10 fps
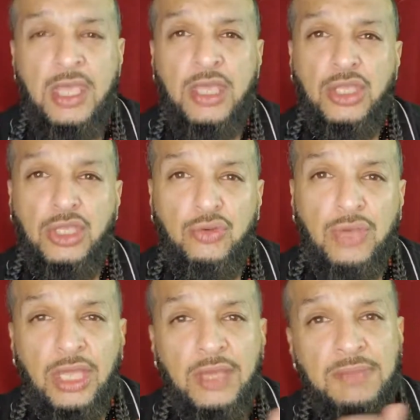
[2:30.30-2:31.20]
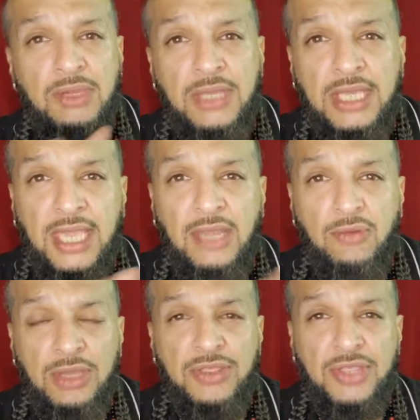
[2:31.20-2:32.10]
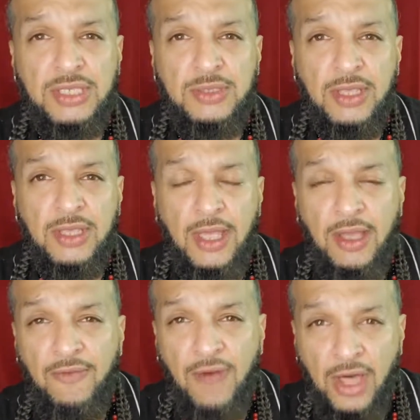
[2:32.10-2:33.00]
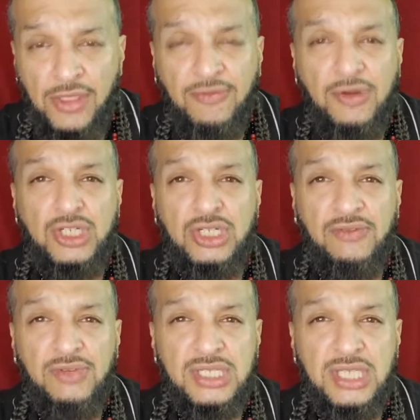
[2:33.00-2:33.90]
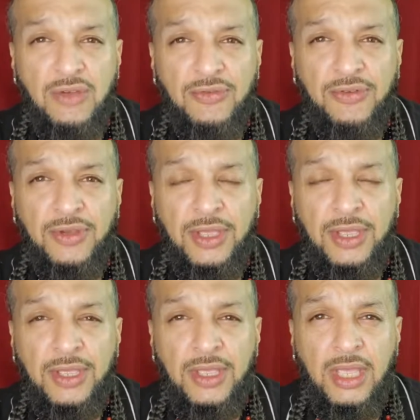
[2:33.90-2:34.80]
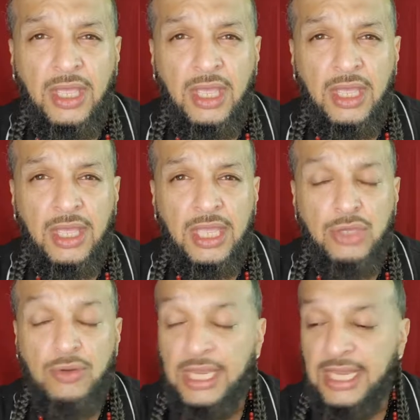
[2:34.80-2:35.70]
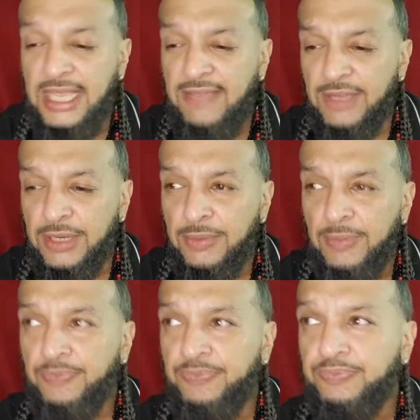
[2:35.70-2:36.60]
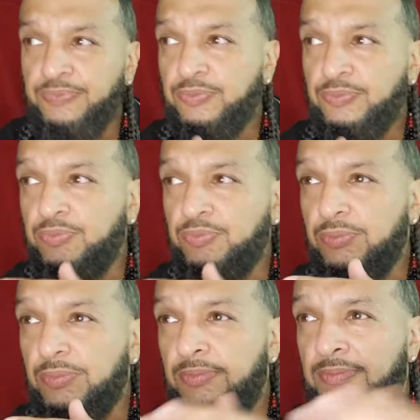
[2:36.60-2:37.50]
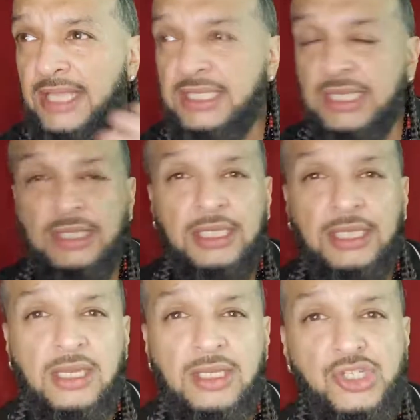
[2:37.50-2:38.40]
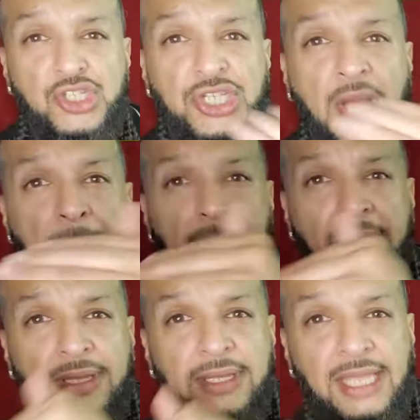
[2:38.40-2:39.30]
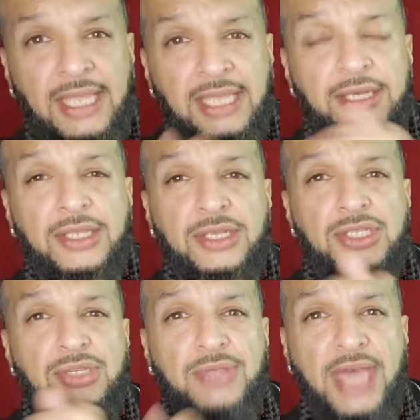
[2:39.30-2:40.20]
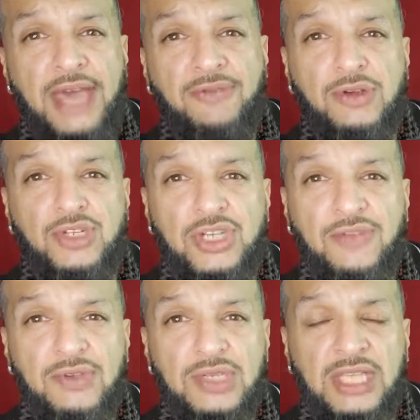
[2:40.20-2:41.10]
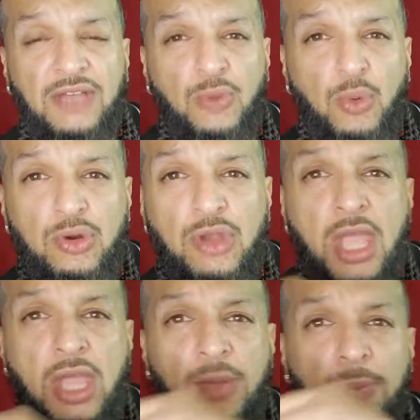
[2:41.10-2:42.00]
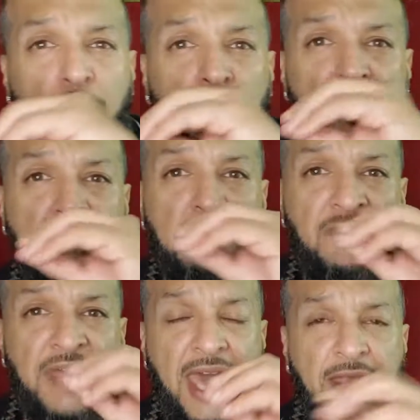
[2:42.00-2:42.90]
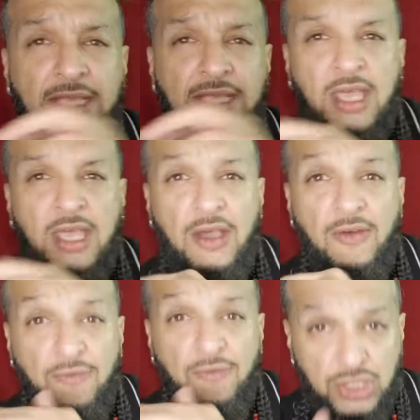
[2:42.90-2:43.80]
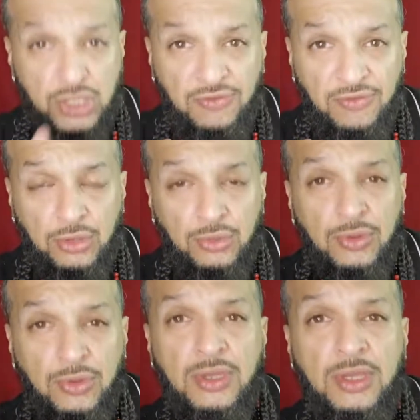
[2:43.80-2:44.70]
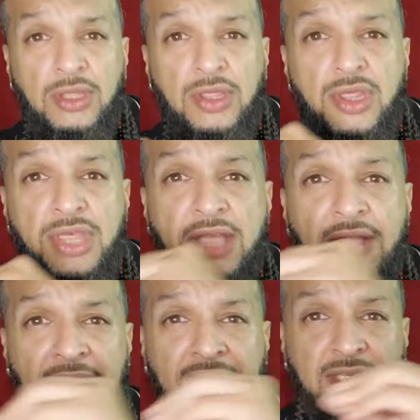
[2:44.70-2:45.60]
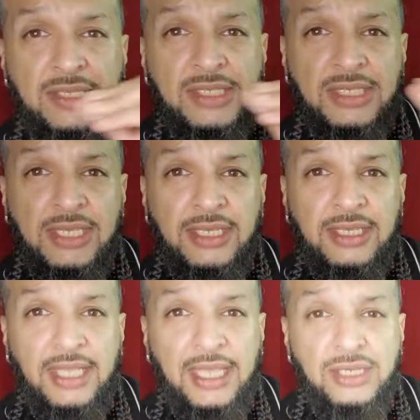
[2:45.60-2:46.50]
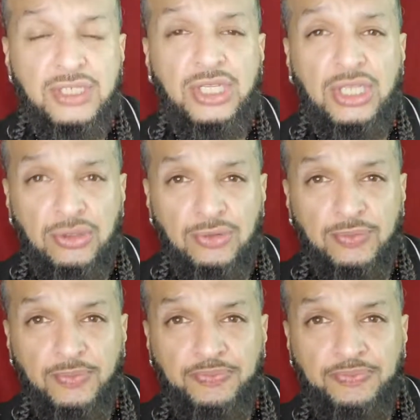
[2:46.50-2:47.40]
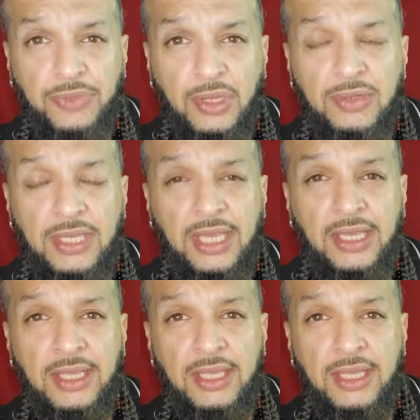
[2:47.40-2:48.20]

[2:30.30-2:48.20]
You can communicate with this other version of yourself. You can even basically jump into that version of yourself or pull some of that version of you, their essence, into you. Okay.